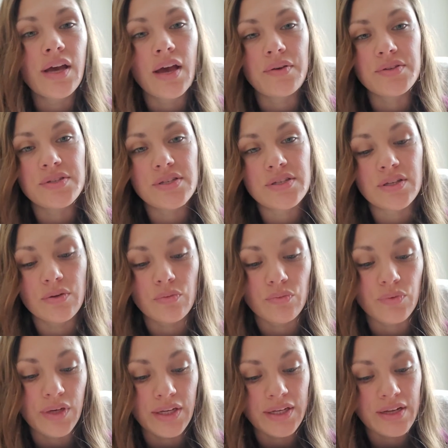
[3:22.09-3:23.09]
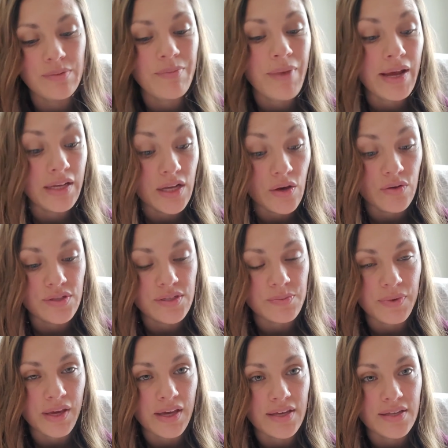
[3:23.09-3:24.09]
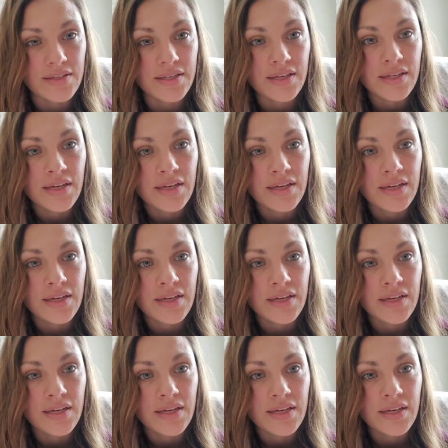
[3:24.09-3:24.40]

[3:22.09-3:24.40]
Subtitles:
I was just going to read in my notes because